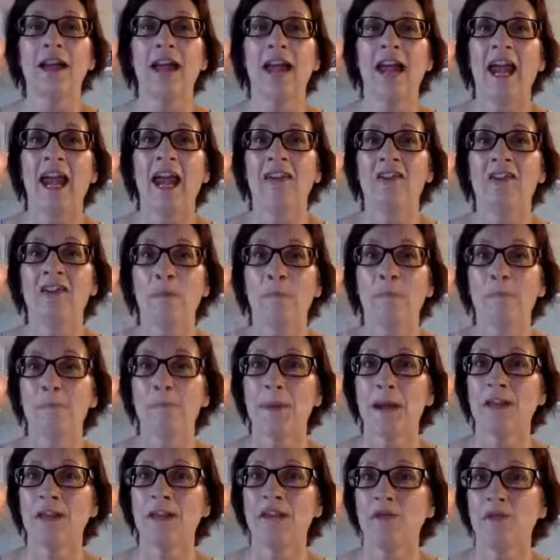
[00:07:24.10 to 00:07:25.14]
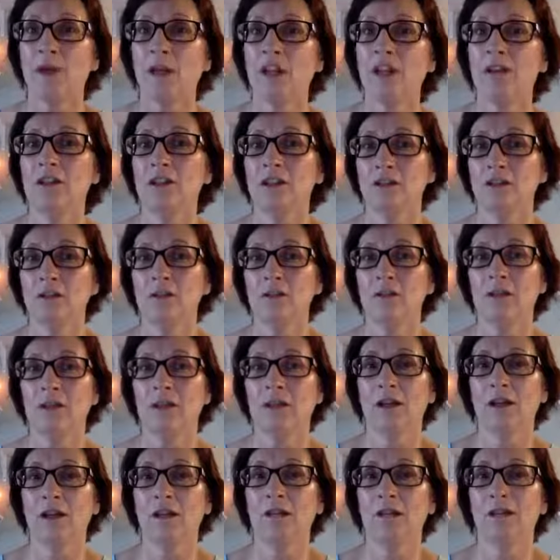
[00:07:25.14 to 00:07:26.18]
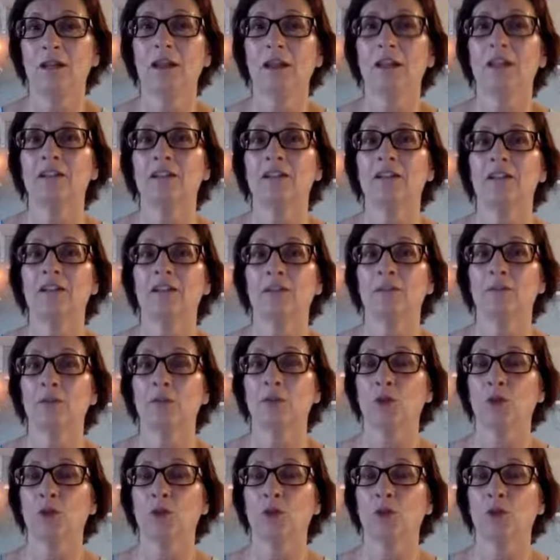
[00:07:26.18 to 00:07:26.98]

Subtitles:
And the best way to do this is to